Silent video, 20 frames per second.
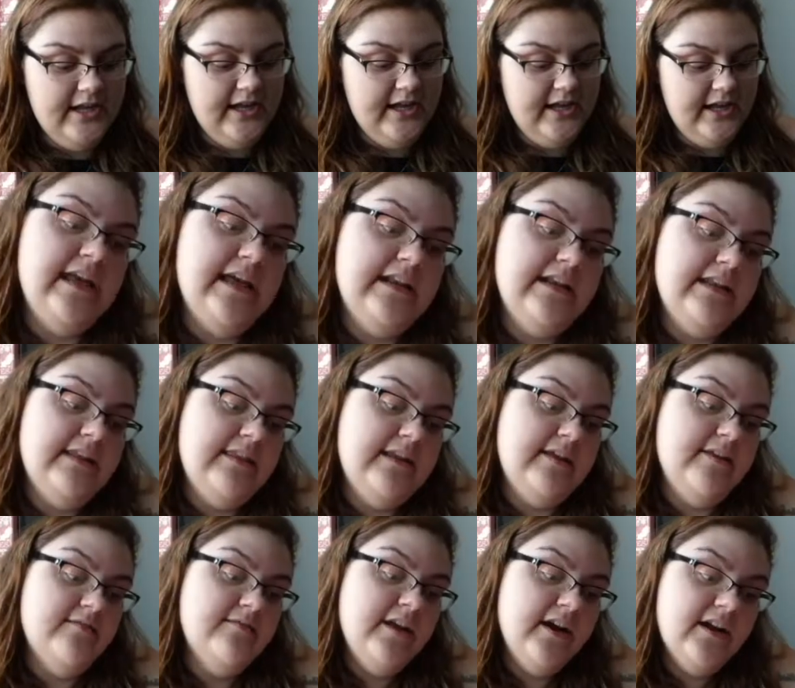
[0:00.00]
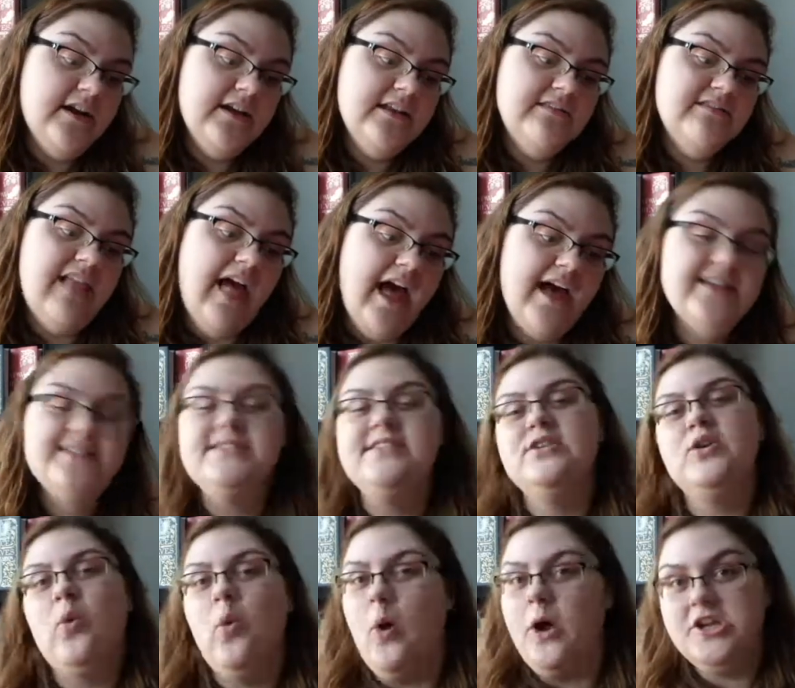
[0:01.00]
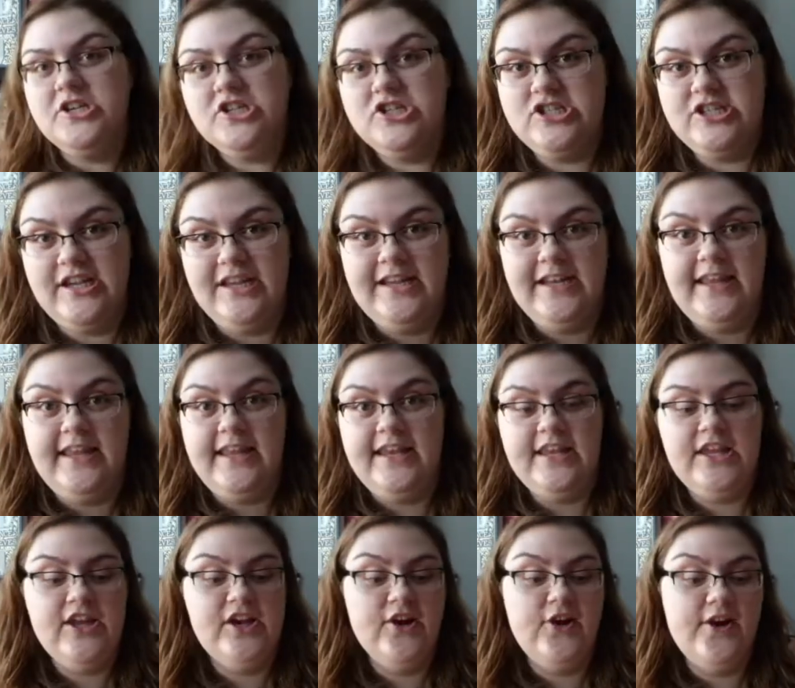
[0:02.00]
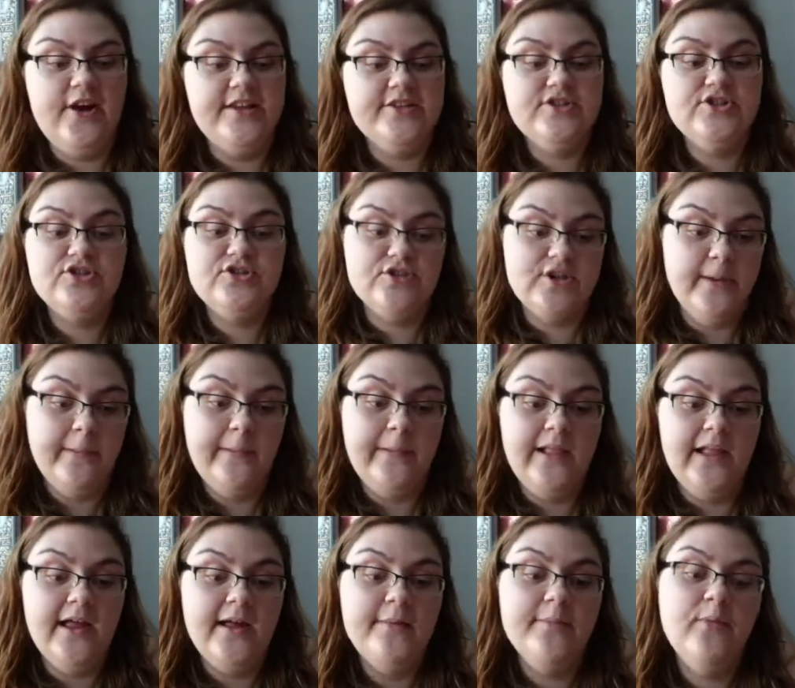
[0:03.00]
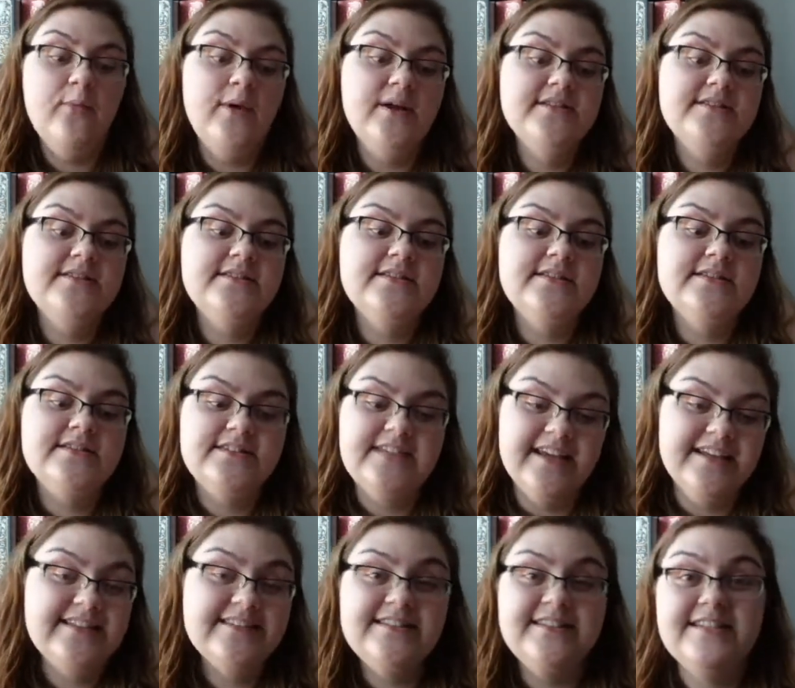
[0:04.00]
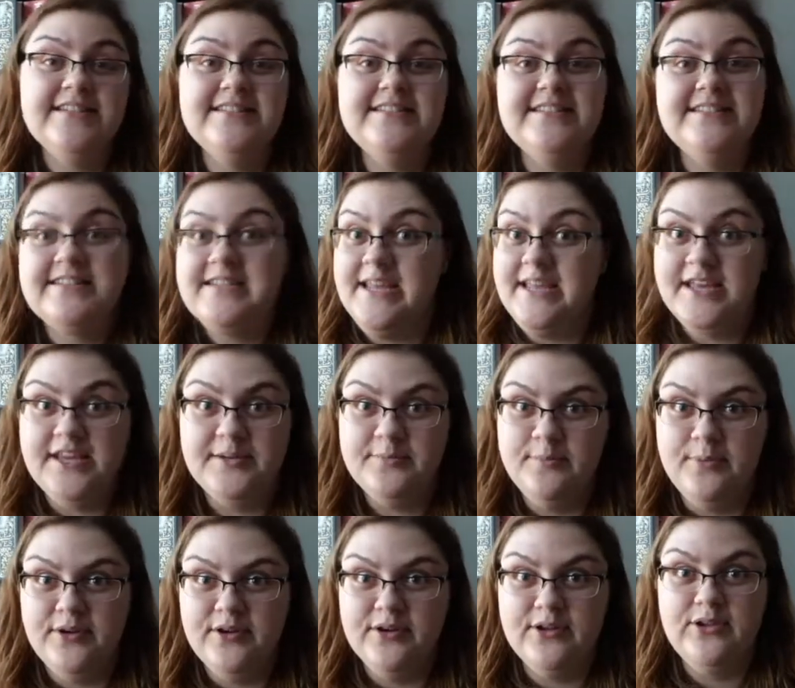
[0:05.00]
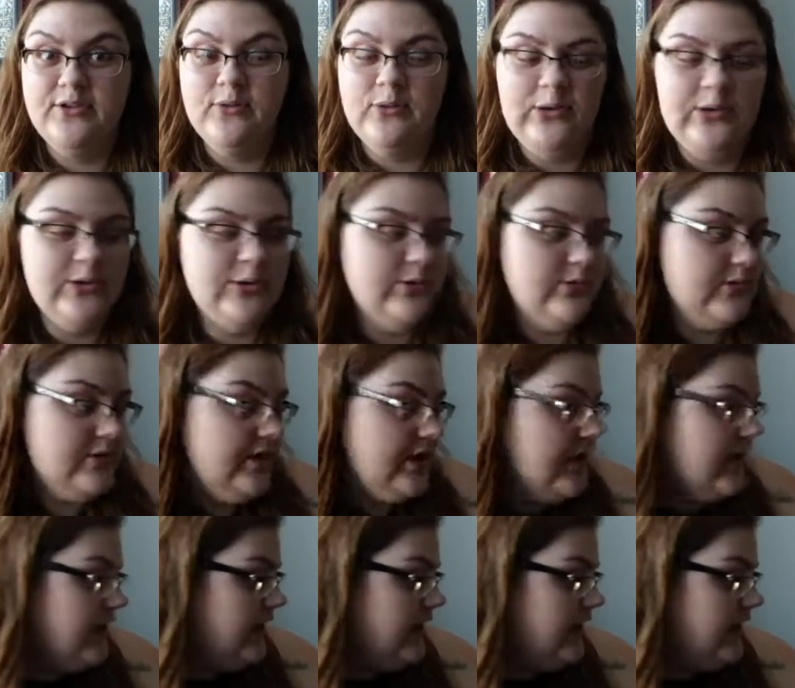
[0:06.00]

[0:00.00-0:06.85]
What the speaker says: Then the very last question in here is Strip Club. What's the sexiest naked book you own?